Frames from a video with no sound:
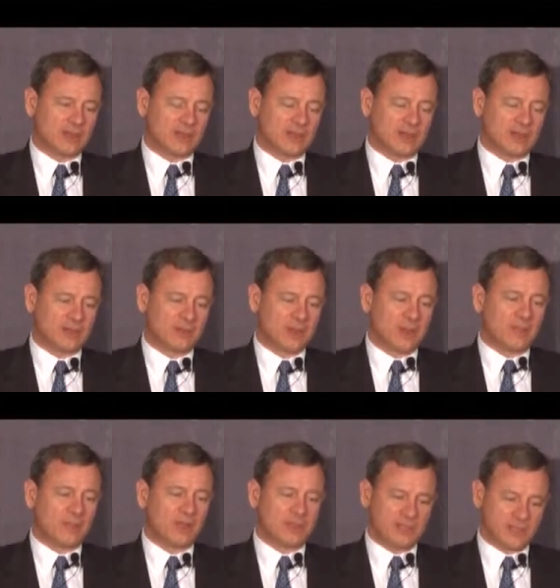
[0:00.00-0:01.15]

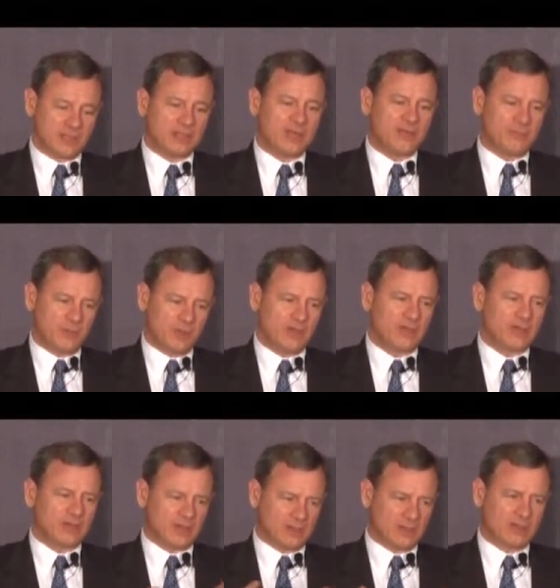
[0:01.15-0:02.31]
But it did give me
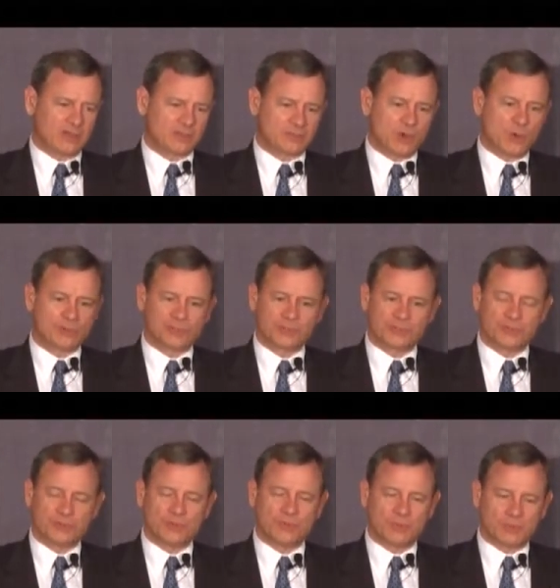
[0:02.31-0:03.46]
exposure
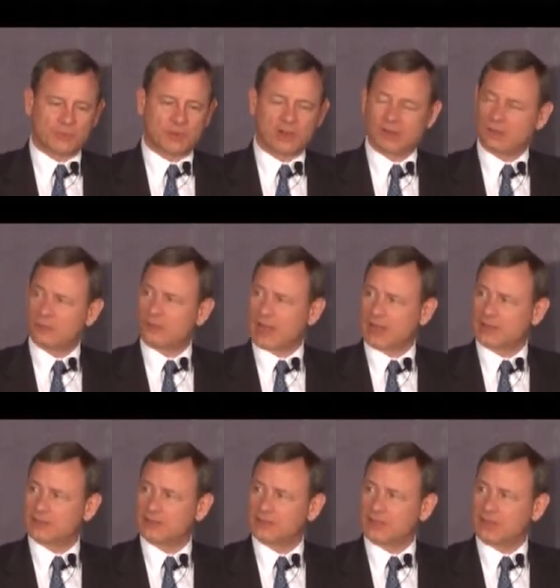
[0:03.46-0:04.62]
to a part of the
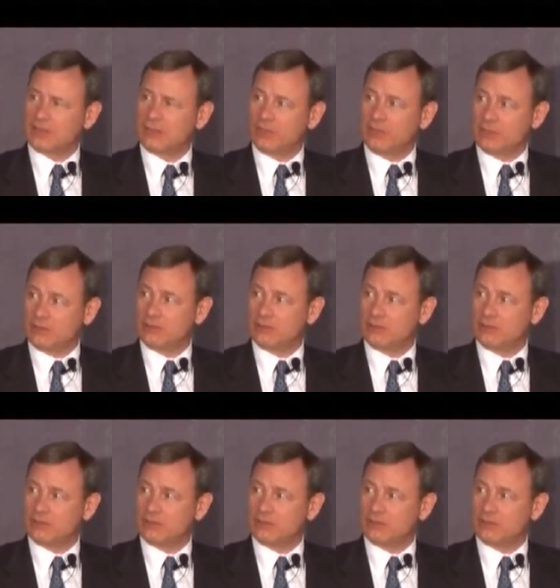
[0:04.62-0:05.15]
practice that I really